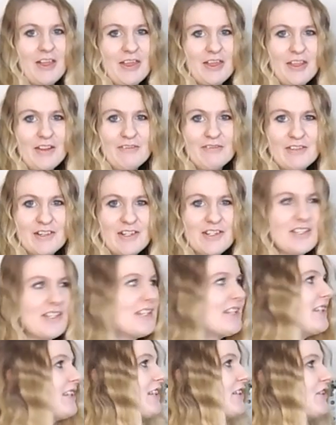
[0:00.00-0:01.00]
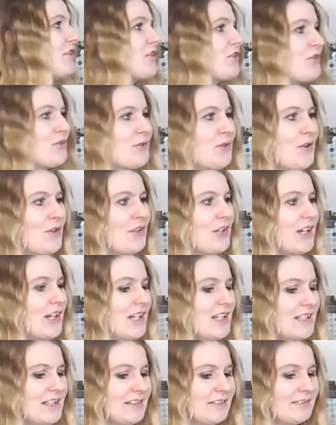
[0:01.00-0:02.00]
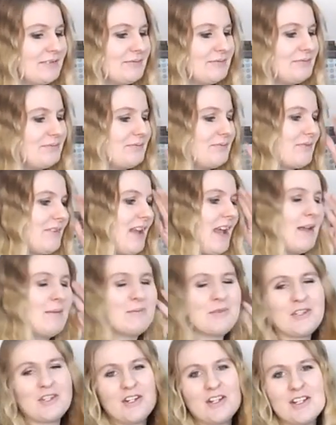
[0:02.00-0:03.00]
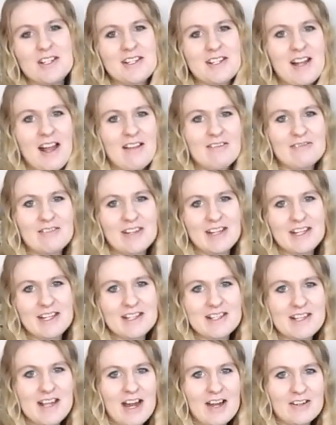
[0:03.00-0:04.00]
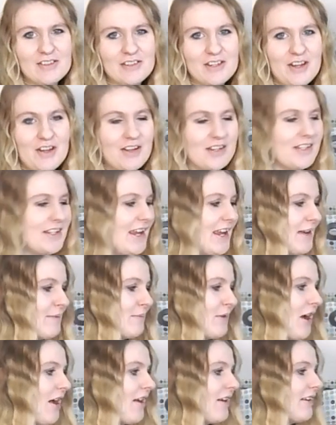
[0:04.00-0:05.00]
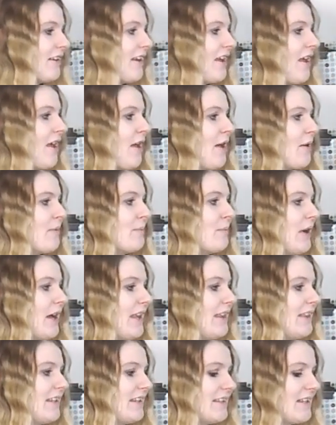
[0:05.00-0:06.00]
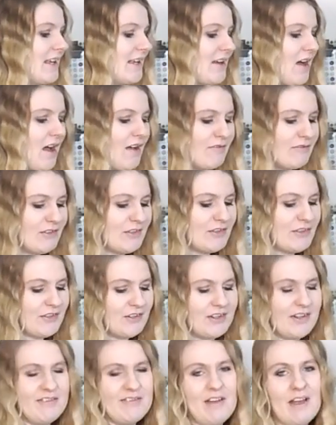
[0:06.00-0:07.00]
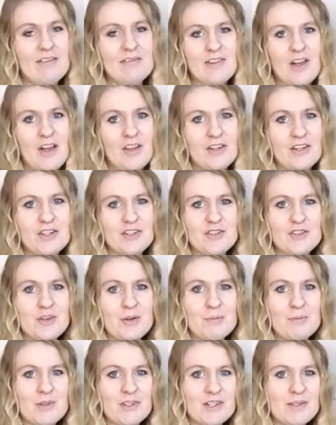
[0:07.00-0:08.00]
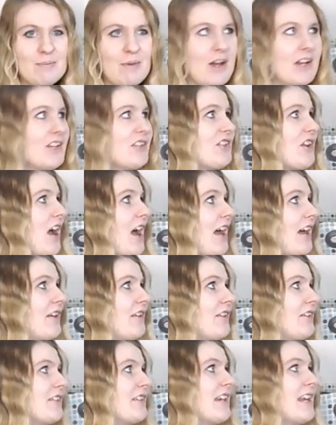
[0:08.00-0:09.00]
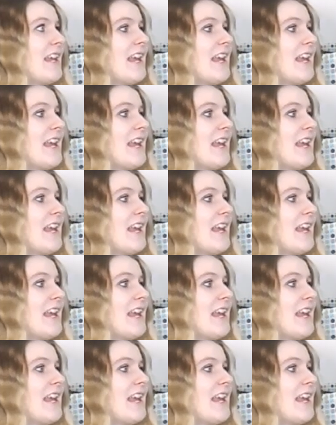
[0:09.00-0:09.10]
The first is this stroller. I'm sure it's not fitting entirely on camera, but this I got for $35 from Once Upon a Child.